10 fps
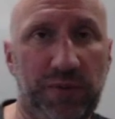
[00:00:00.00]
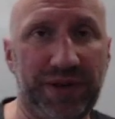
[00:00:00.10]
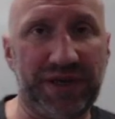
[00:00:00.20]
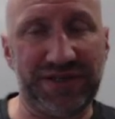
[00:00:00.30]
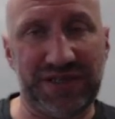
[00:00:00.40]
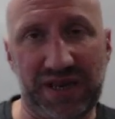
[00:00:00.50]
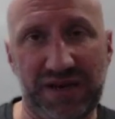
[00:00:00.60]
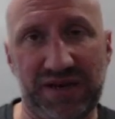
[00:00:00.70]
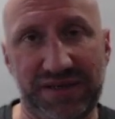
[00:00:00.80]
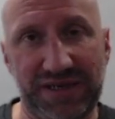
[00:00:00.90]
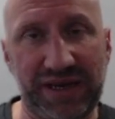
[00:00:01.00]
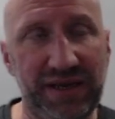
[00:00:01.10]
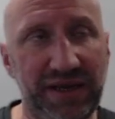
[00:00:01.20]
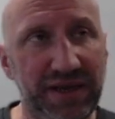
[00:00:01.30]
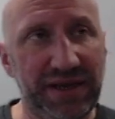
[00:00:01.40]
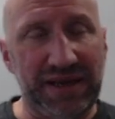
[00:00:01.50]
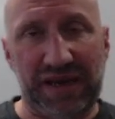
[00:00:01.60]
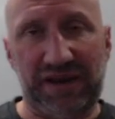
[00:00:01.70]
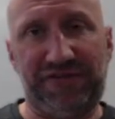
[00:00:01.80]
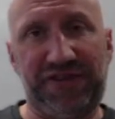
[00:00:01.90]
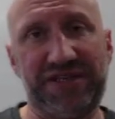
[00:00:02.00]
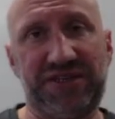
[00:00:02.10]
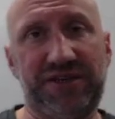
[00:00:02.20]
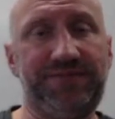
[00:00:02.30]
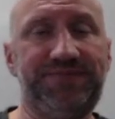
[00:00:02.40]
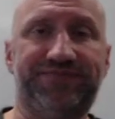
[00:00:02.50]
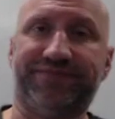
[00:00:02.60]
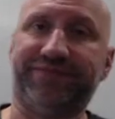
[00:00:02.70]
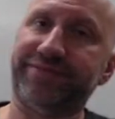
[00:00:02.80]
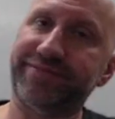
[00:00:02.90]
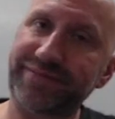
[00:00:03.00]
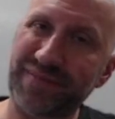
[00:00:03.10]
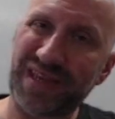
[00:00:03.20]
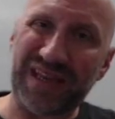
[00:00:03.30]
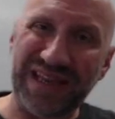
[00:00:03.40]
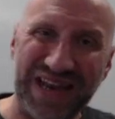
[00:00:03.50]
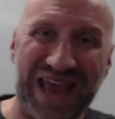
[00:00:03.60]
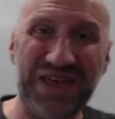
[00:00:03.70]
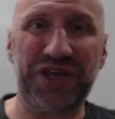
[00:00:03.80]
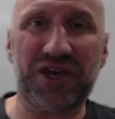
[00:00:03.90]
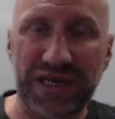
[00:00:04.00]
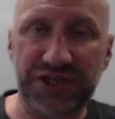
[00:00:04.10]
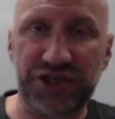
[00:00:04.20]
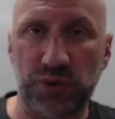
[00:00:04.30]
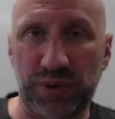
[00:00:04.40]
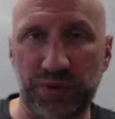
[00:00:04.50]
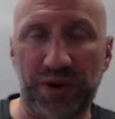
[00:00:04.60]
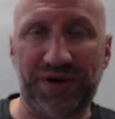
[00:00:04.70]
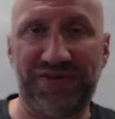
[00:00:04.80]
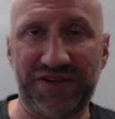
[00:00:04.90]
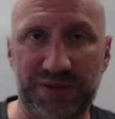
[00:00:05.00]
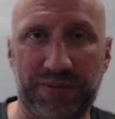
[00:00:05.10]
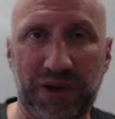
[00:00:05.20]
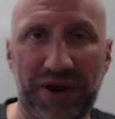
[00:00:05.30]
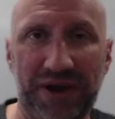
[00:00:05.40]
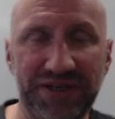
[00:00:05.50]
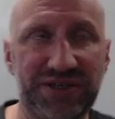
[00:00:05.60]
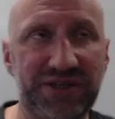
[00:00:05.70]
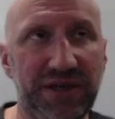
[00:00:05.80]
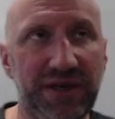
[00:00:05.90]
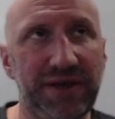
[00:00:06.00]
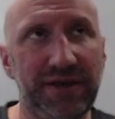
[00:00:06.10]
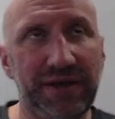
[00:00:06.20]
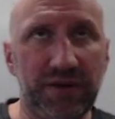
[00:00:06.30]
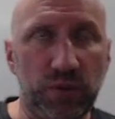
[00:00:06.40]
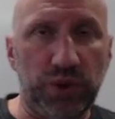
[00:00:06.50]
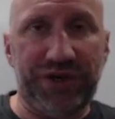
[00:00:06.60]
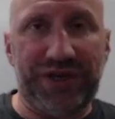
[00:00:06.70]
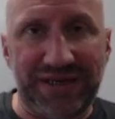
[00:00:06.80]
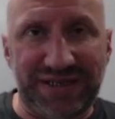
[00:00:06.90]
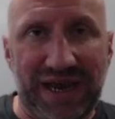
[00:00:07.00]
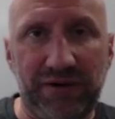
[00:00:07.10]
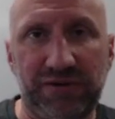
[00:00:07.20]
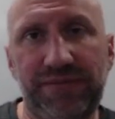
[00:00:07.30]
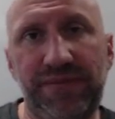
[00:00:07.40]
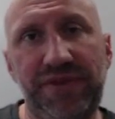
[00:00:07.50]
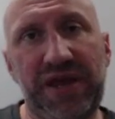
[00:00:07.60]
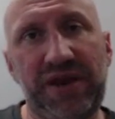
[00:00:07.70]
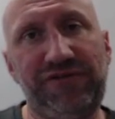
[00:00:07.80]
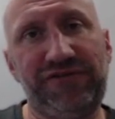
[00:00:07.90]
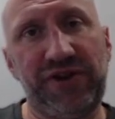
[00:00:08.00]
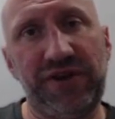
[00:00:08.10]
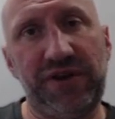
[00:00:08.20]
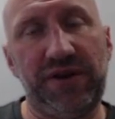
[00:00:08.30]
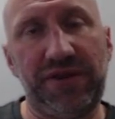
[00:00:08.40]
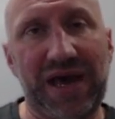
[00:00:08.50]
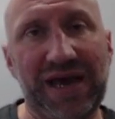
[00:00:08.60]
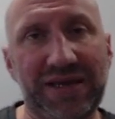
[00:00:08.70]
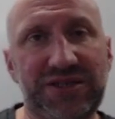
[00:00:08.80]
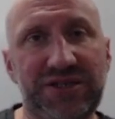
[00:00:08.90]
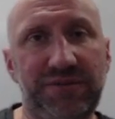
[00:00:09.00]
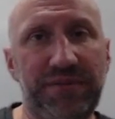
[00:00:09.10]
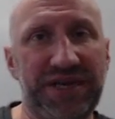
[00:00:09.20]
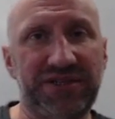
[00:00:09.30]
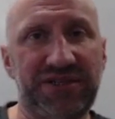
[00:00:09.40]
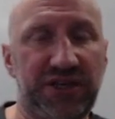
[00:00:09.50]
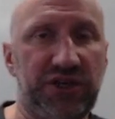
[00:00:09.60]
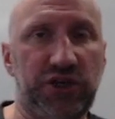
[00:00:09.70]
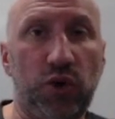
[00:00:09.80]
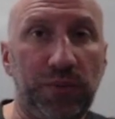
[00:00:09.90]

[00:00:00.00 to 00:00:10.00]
Because at the end of the day, if there's an ethical issue with one of your suppliers, word gets out, then often that means that your